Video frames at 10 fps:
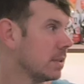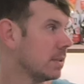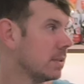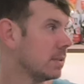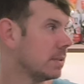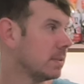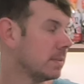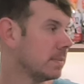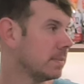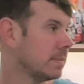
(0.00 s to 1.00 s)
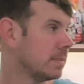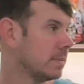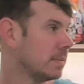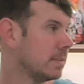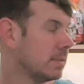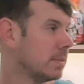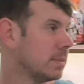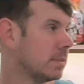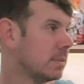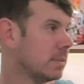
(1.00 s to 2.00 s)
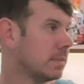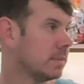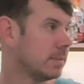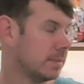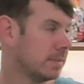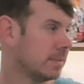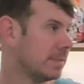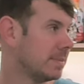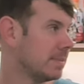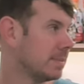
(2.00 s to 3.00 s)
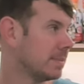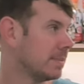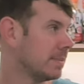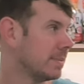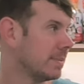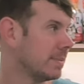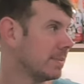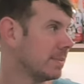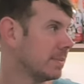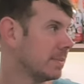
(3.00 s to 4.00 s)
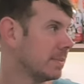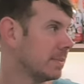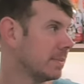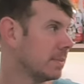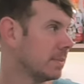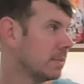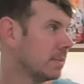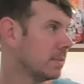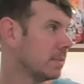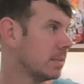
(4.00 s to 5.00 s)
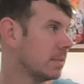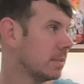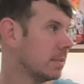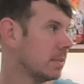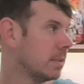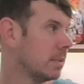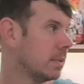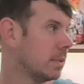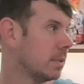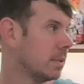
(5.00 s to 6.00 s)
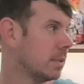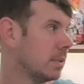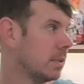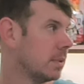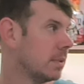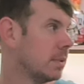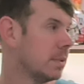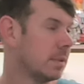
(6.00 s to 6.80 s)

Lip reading: [no speech]